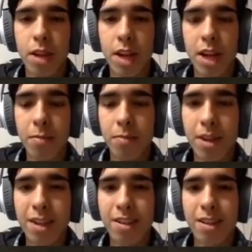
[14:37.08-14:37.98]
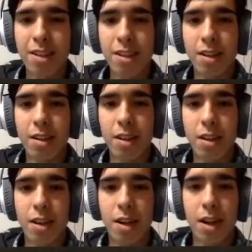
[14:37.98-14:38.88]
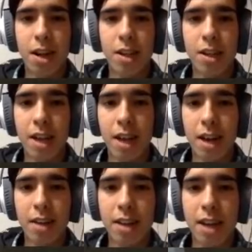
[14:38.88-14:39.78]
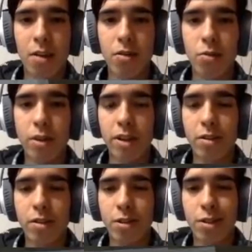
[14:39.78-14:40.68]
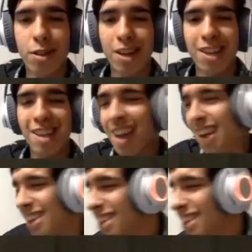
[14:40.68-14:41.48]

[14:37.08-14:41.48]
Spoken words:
And place it on the outer wheels, like that.